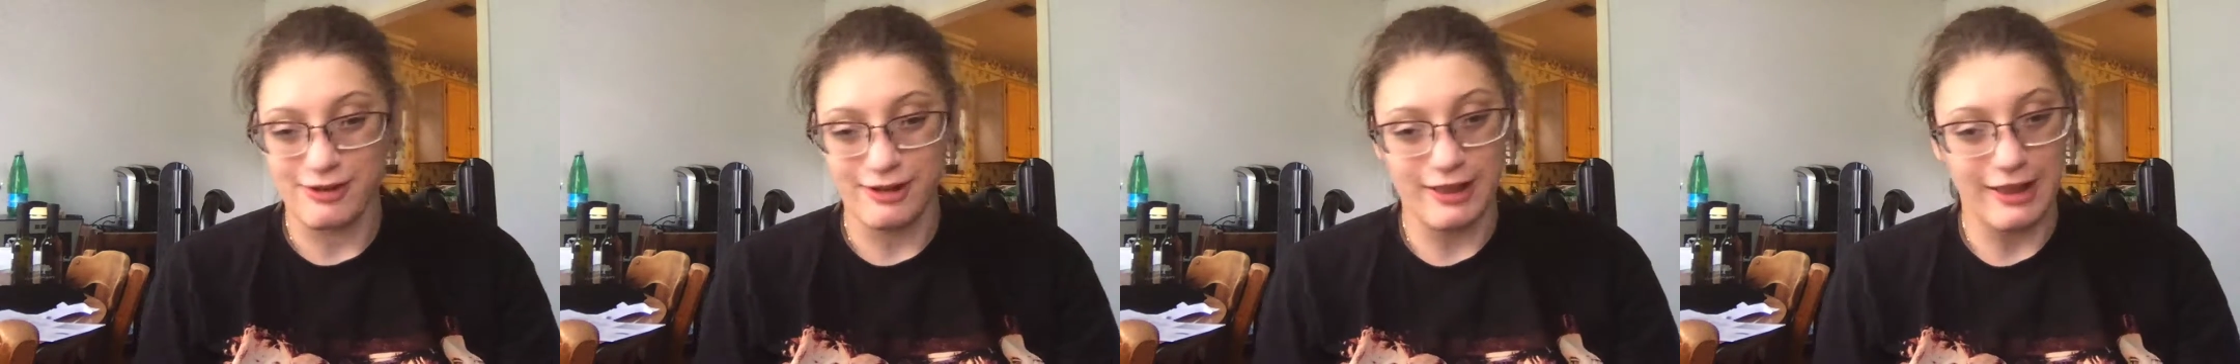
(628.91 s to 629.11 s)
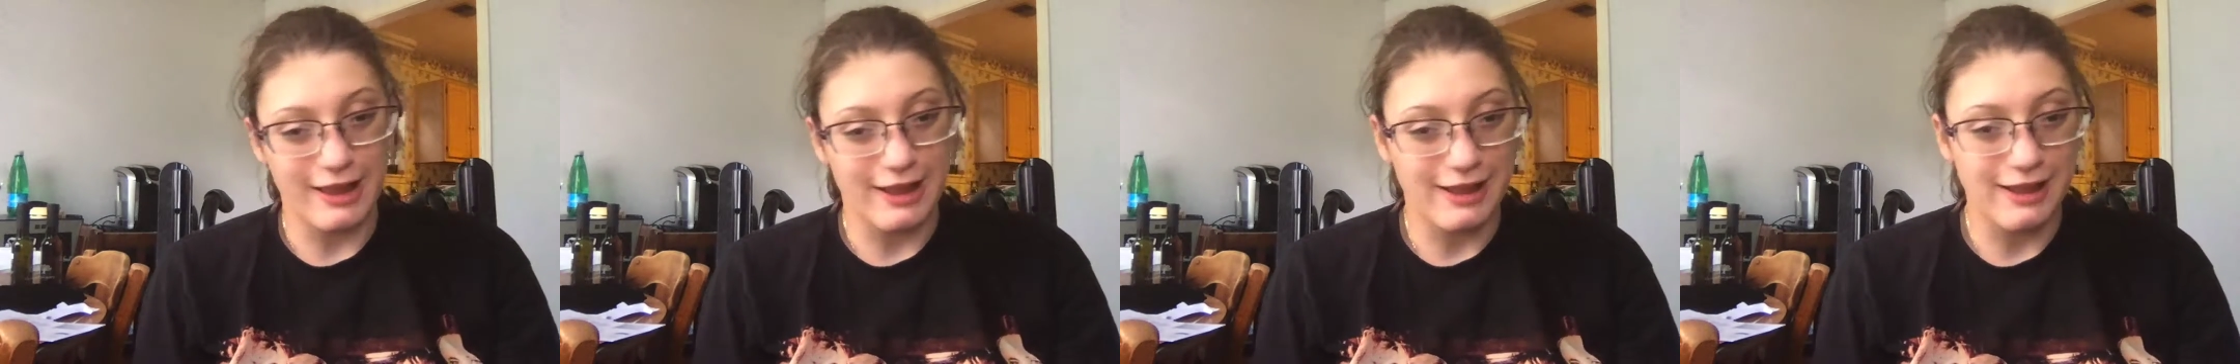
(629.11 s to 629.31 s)

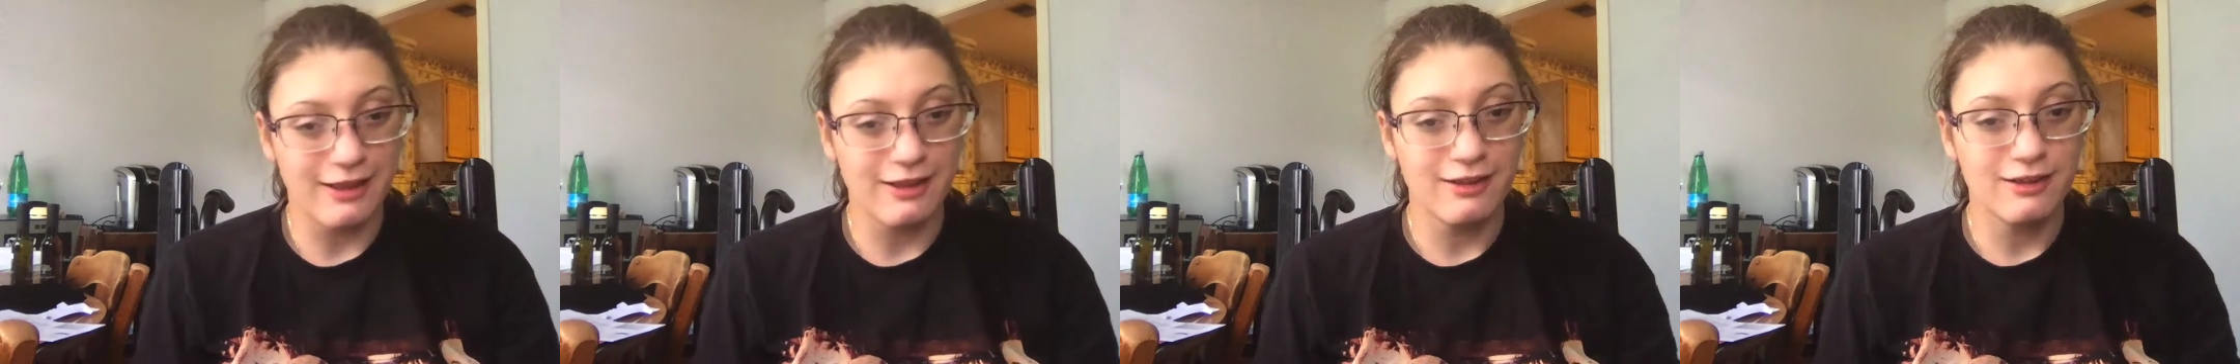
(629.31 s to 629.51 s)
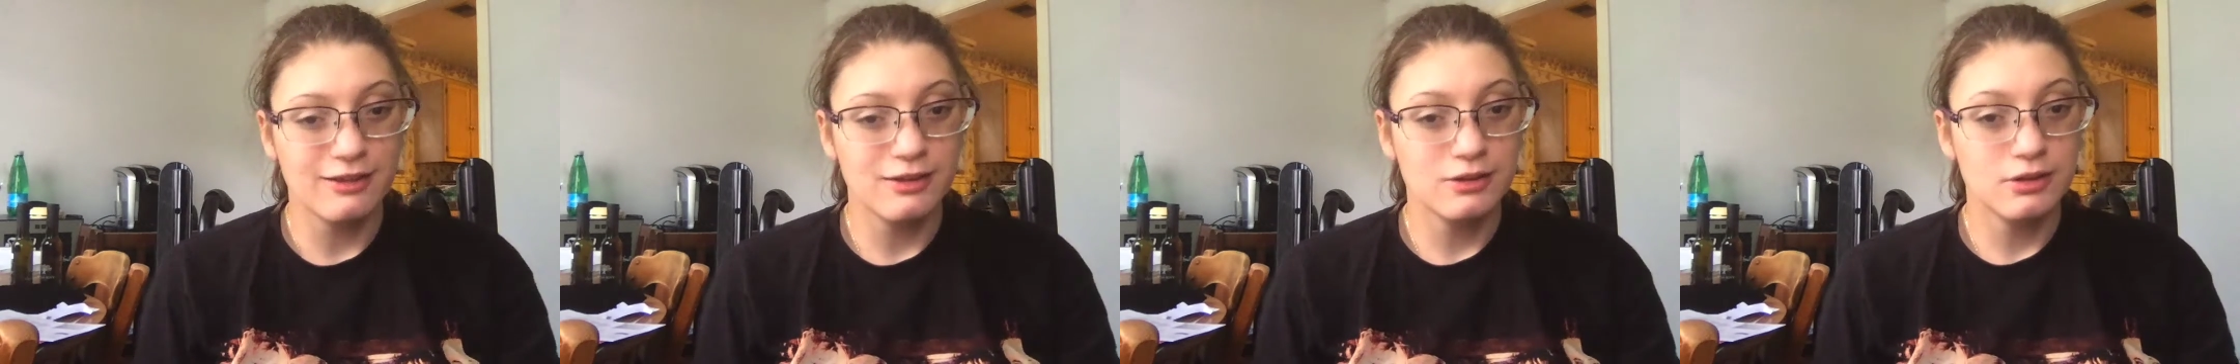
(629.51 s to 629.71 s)
like
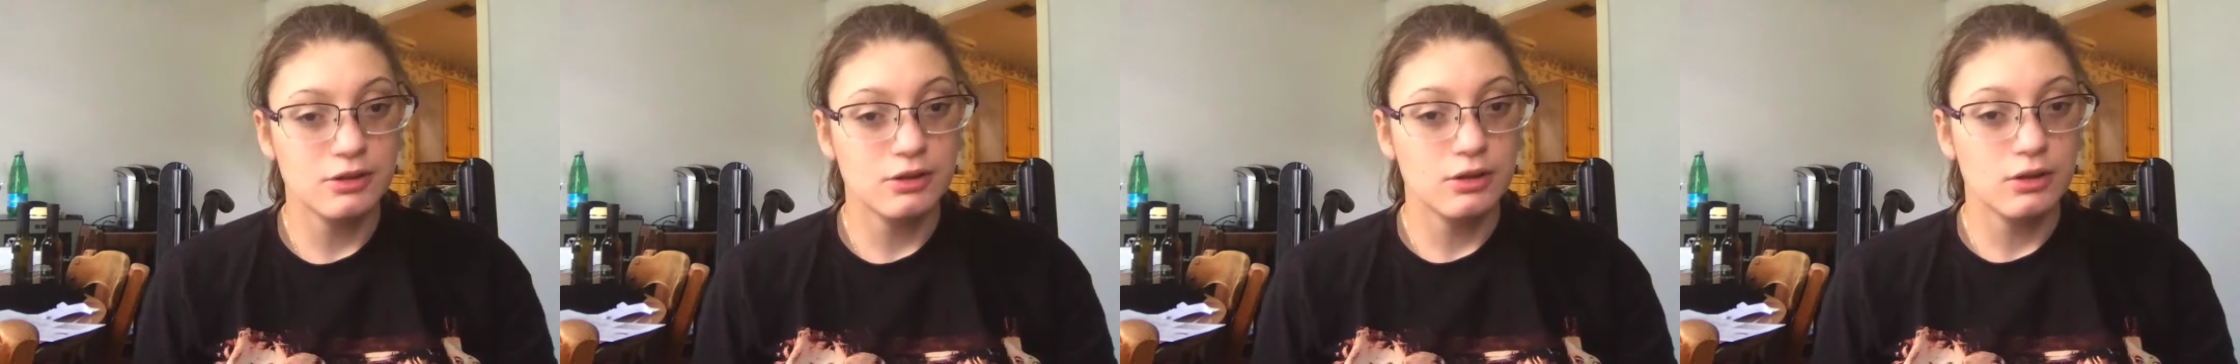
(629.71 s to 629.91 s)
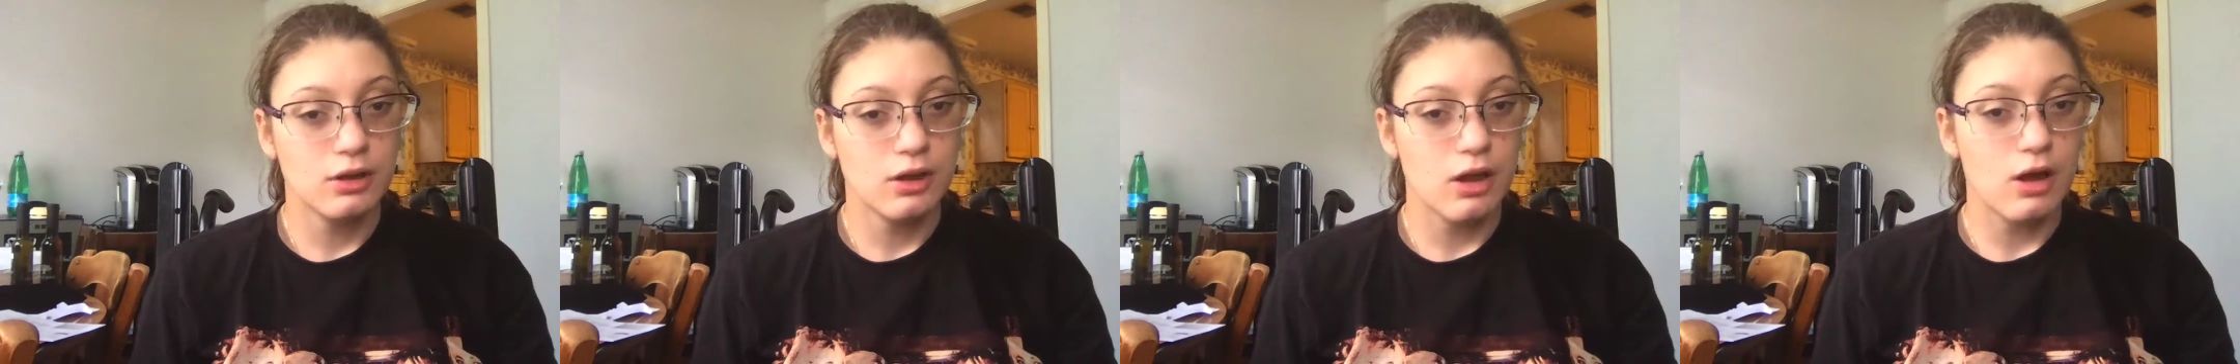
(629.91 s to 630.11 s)

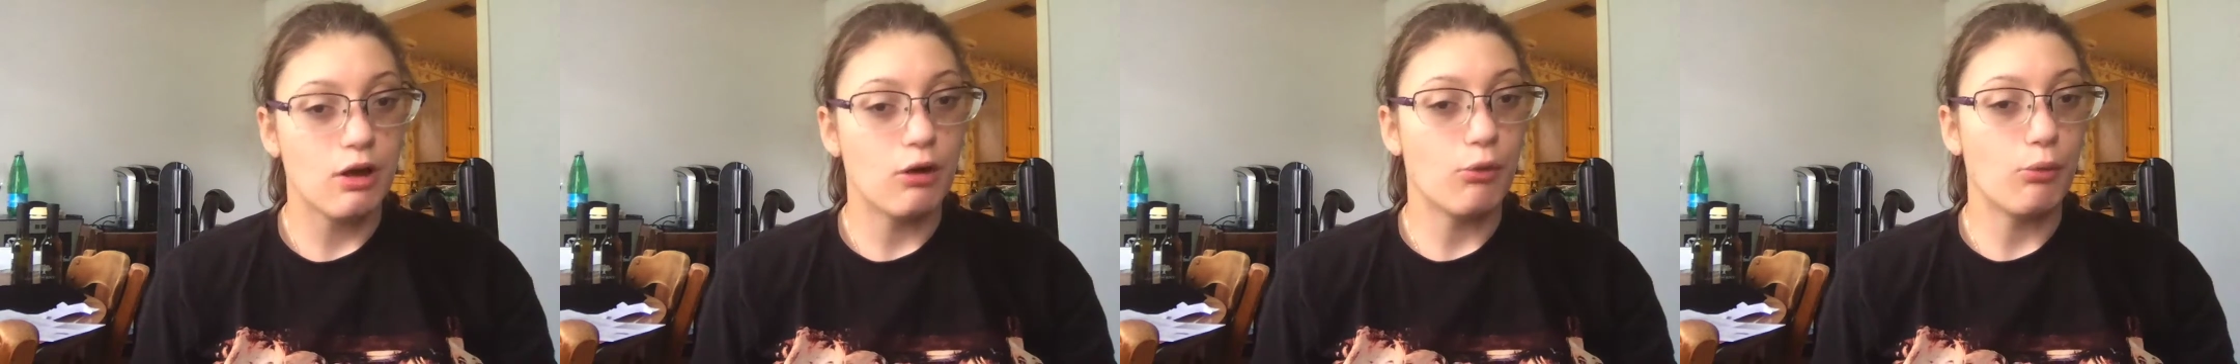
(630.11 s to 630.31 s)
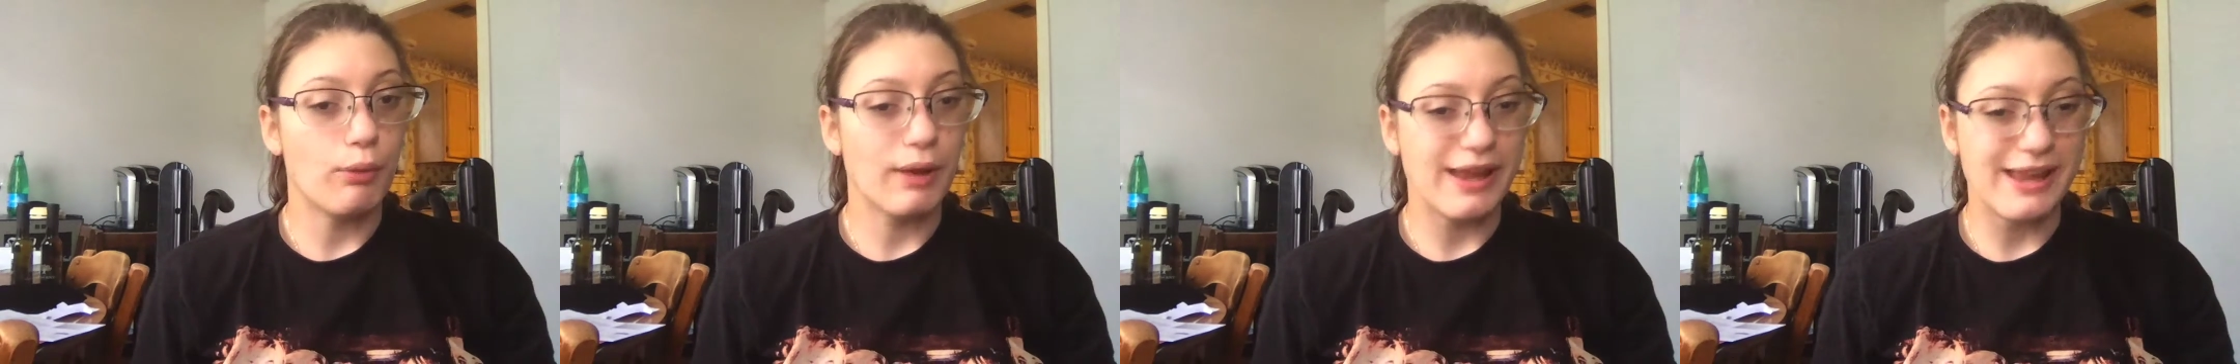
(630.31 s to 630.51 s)

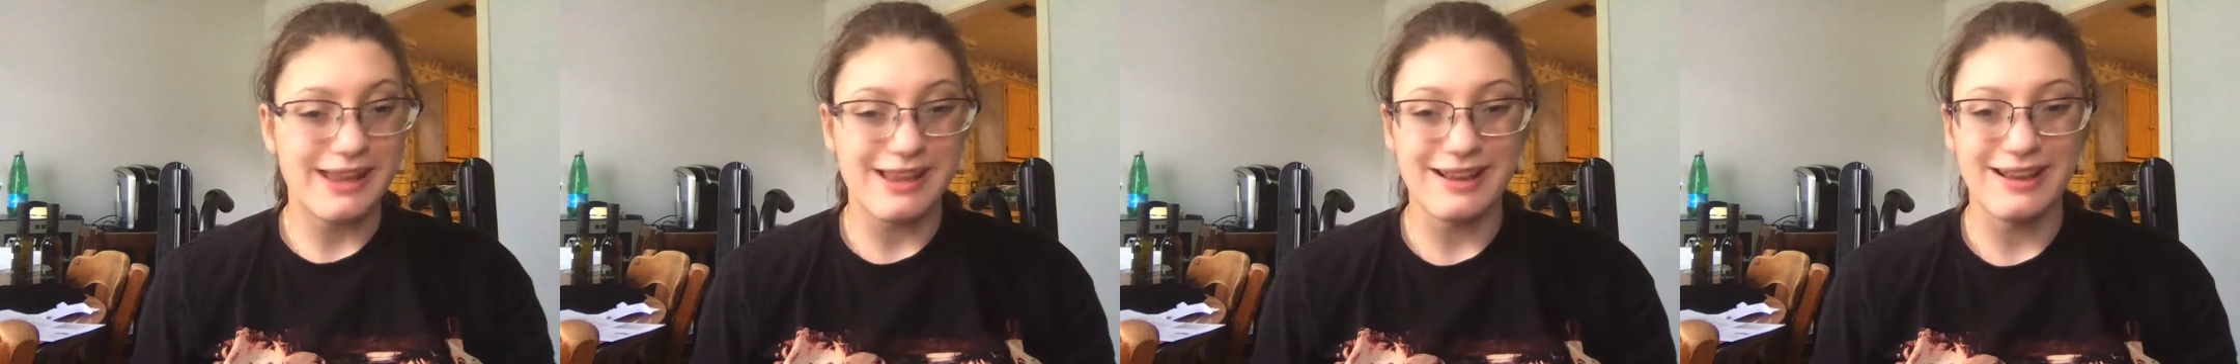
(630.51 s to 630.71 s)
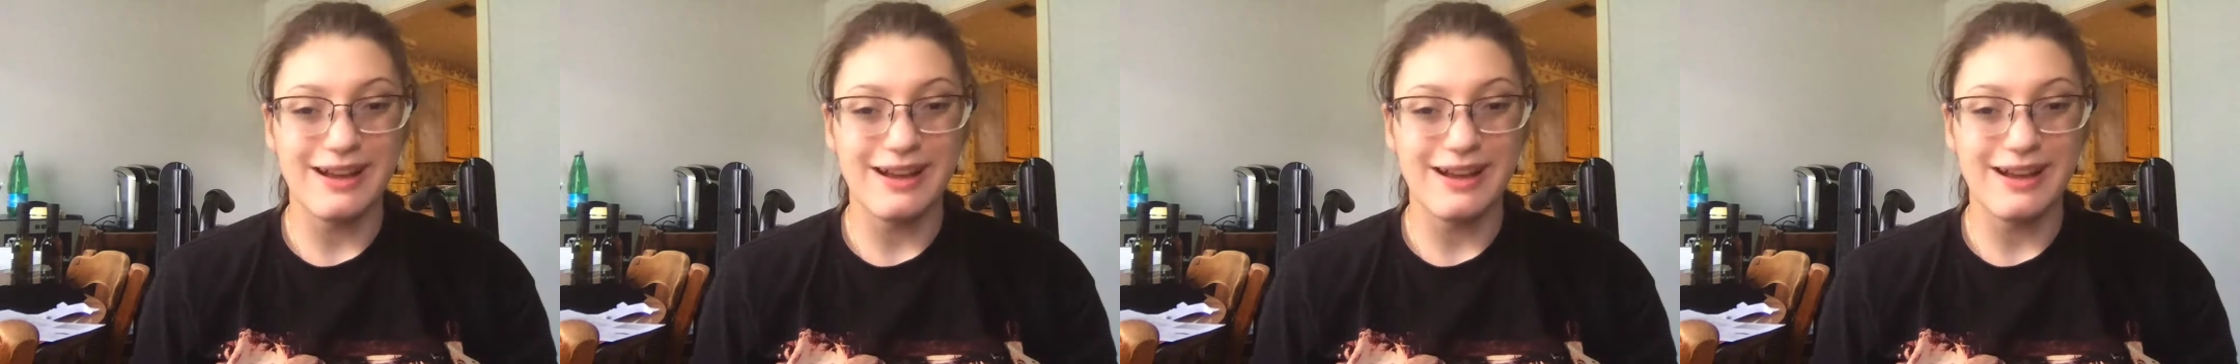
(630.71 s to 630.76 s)
a week.